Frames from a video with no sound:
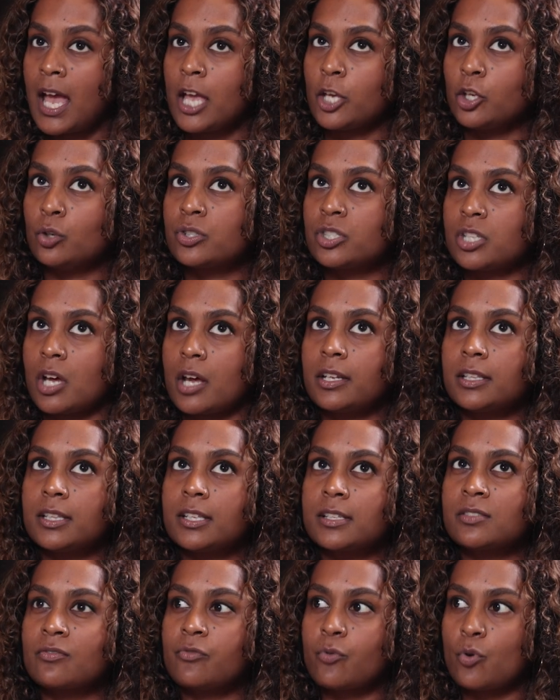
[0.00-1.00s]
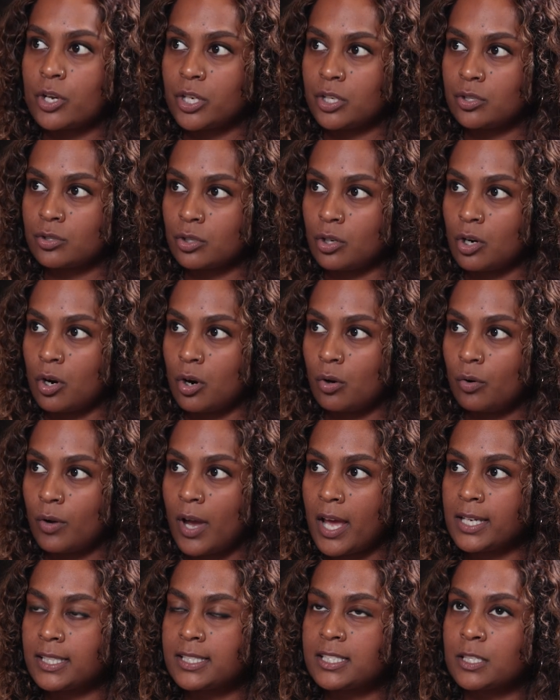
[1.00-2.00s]
You started this 4 years ago,
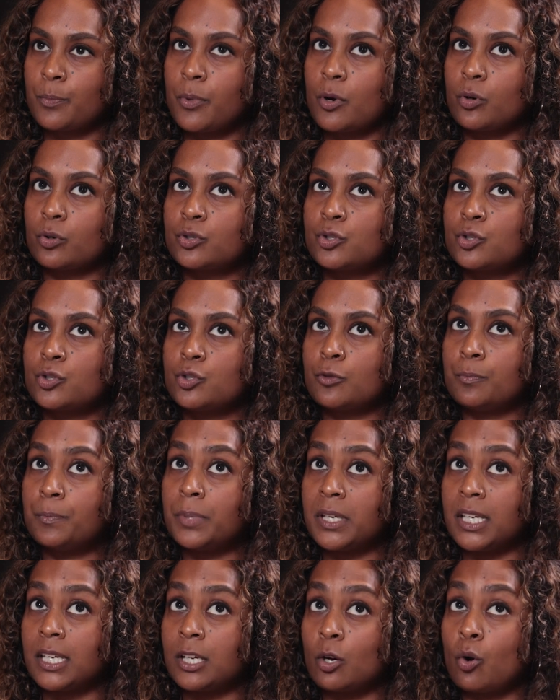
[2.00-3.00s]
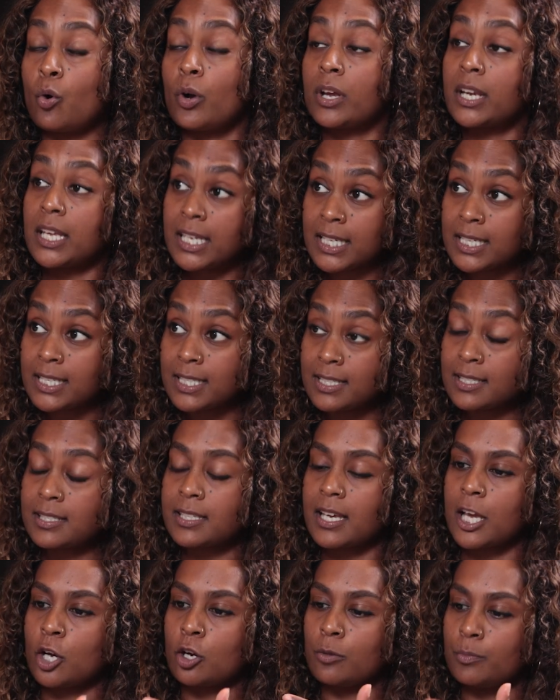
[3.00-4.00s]
and it's supposed to be, or it is,
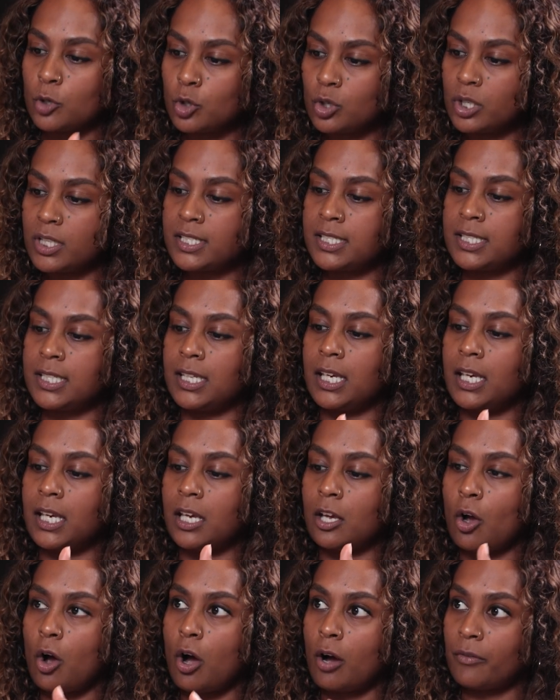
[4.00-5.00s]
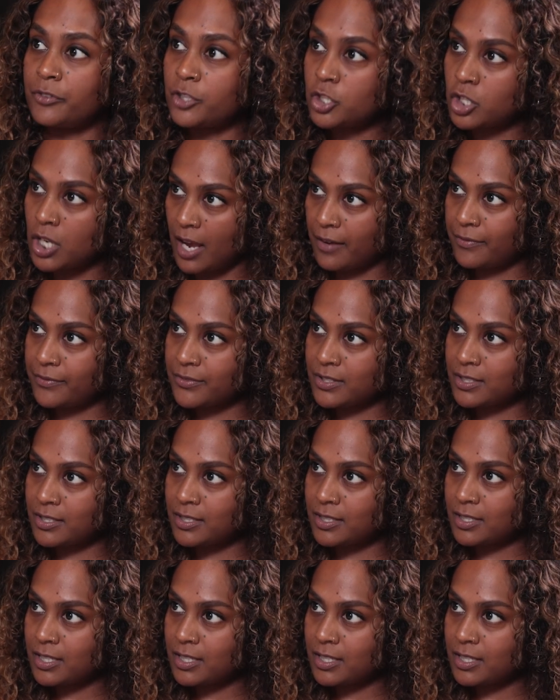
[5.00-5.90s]
a community of chefs.